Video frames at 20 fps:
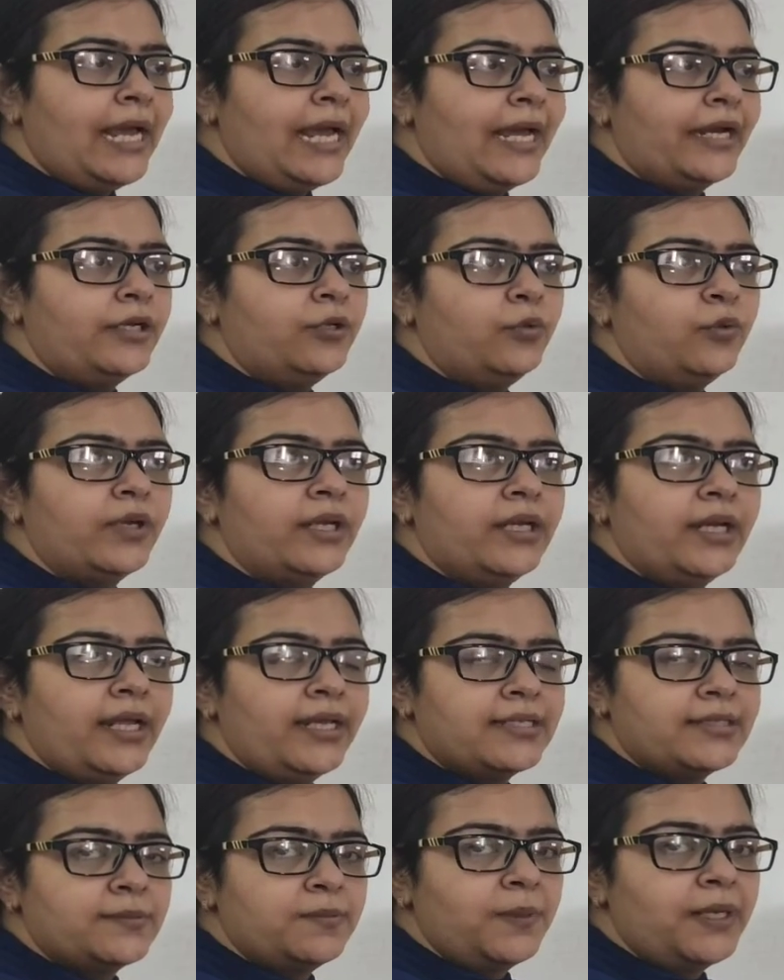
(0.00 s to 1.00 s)
and you can
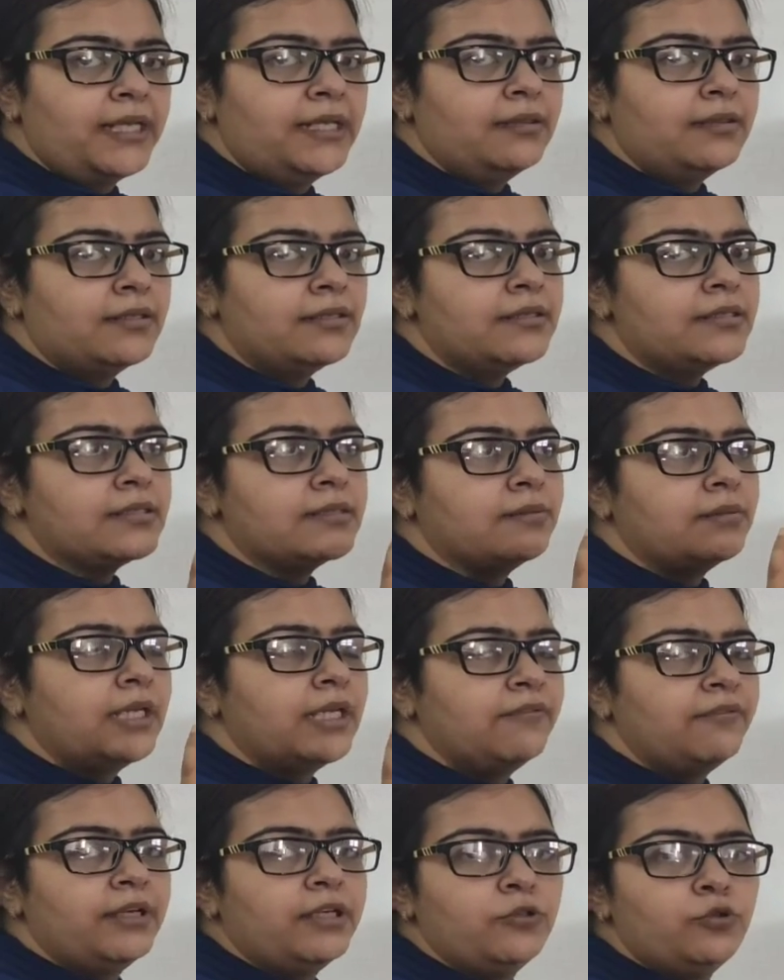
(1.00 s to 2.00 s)
explain this
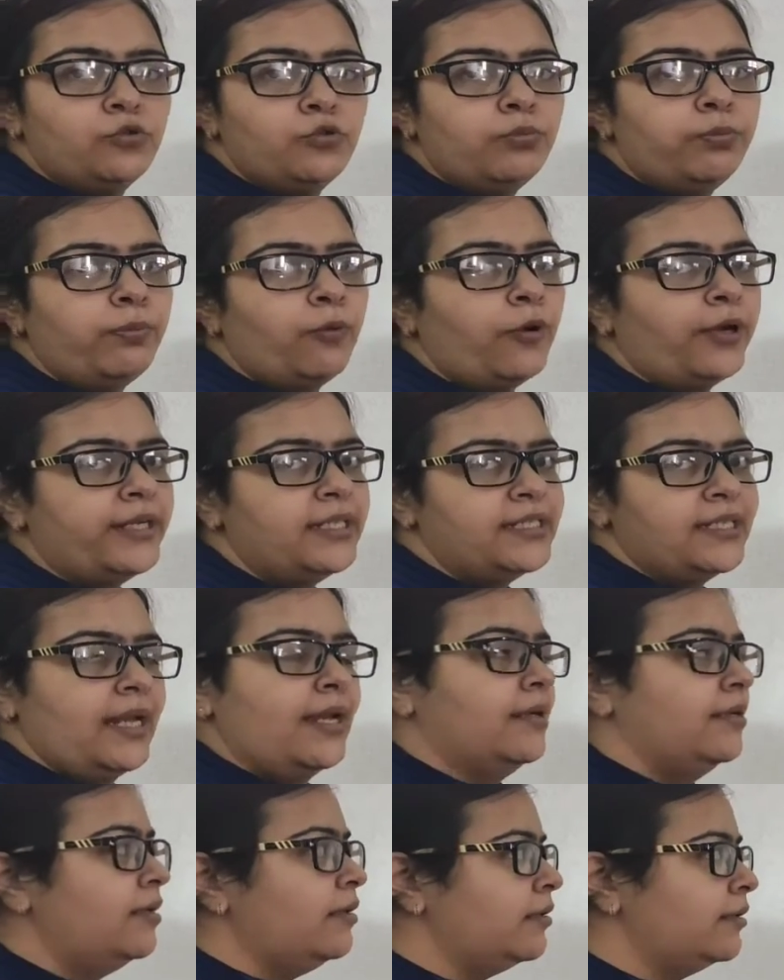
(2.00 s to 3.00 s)
giving 2 points
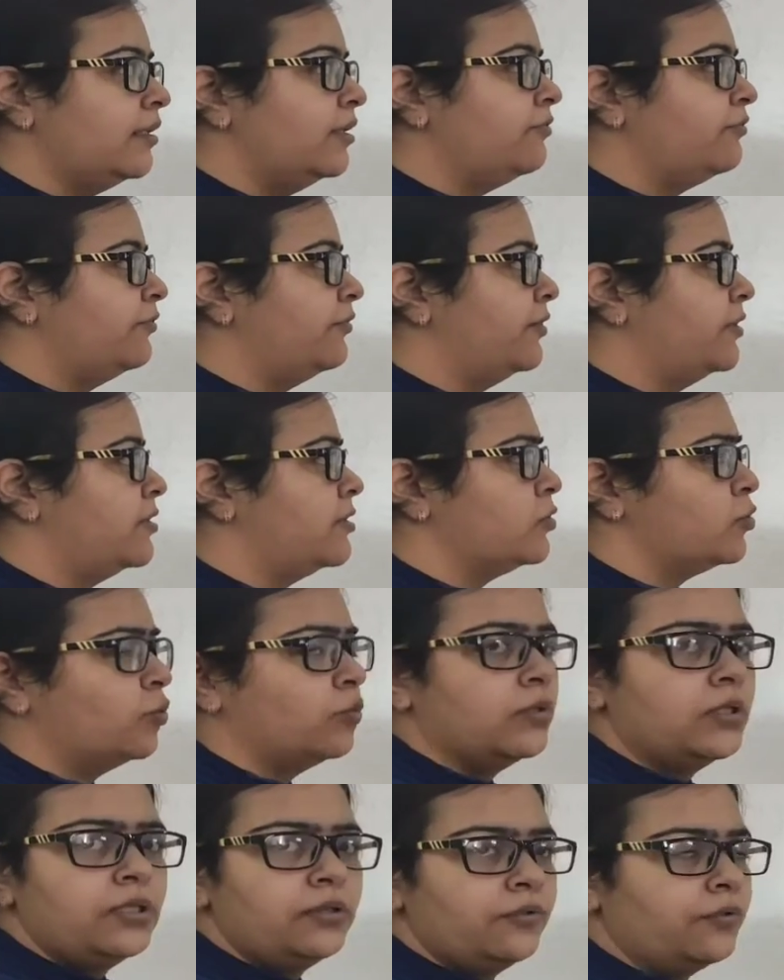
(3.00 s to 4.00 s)
and a difference.
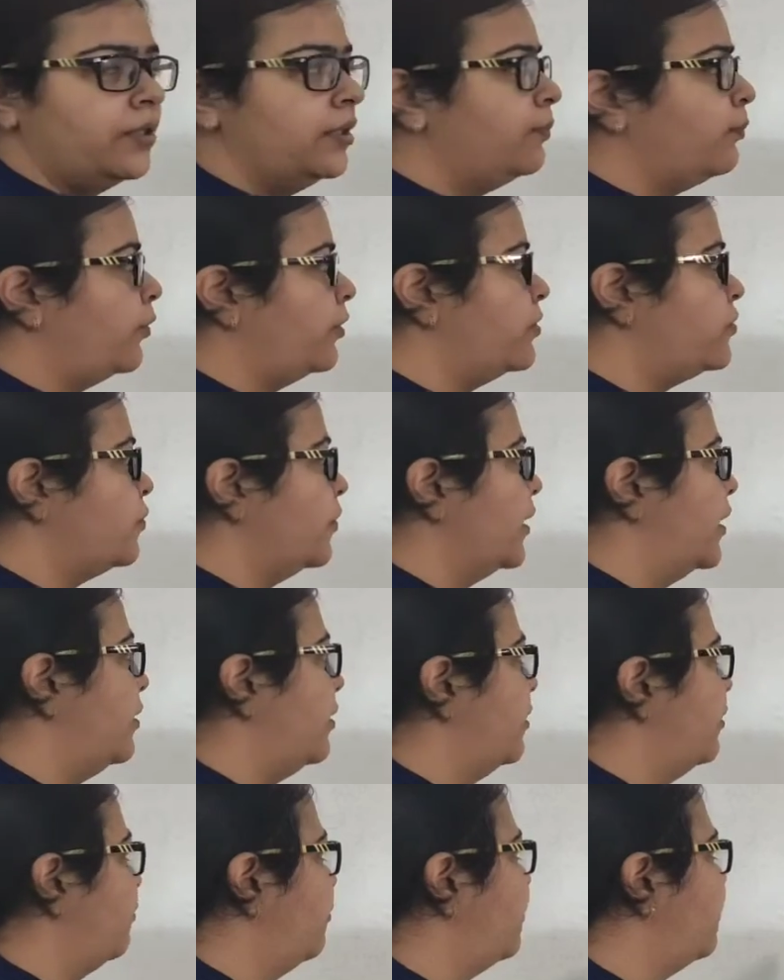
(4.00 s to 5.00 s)
Total 3 points you
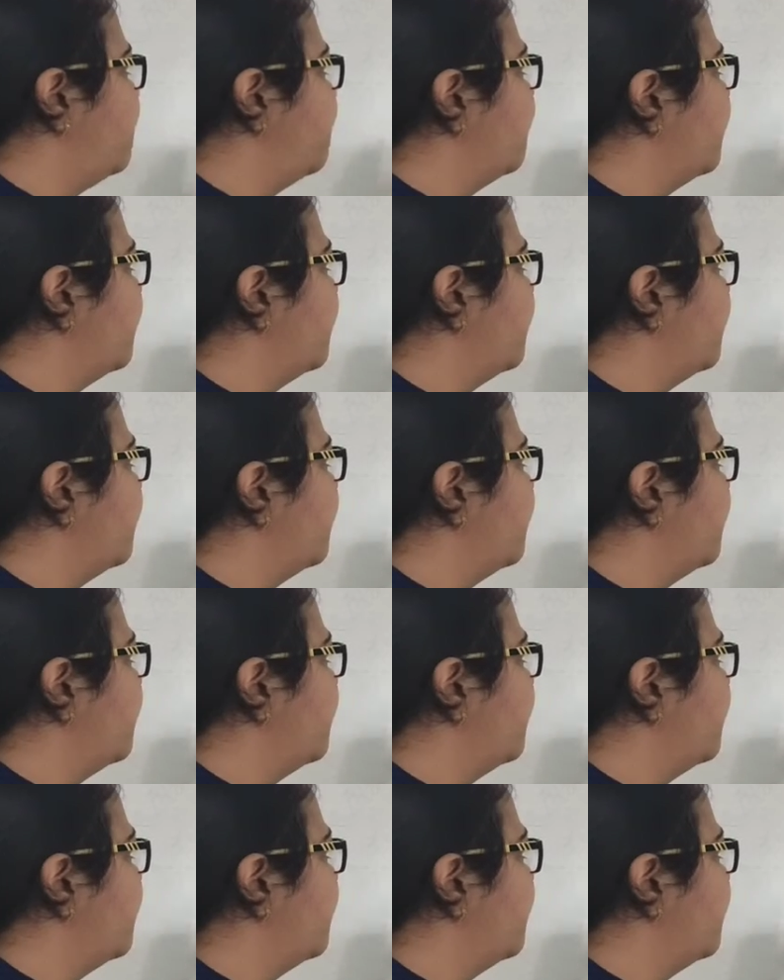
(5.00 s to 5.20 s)
can give.